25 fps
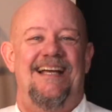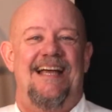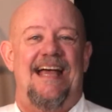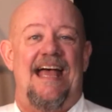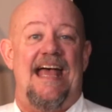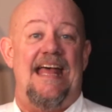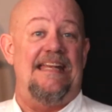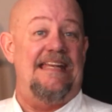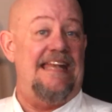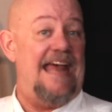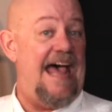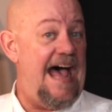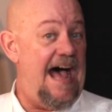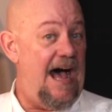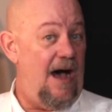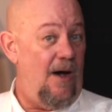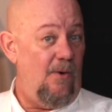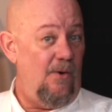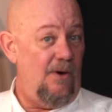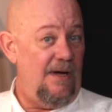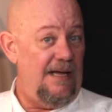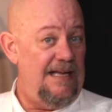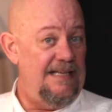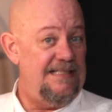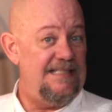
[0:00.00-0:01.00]
And
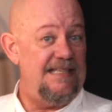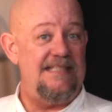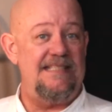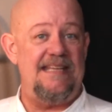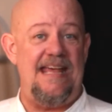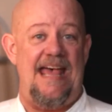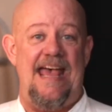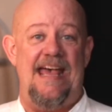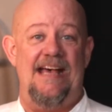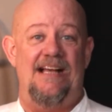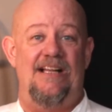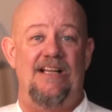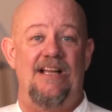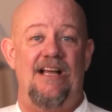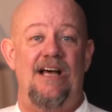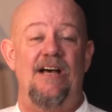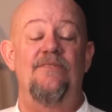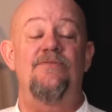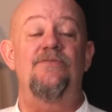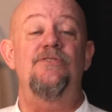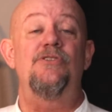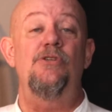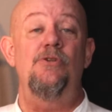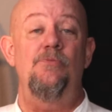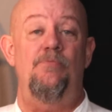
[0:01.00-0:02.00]
now it's a tale
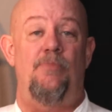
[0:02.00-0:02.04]
of two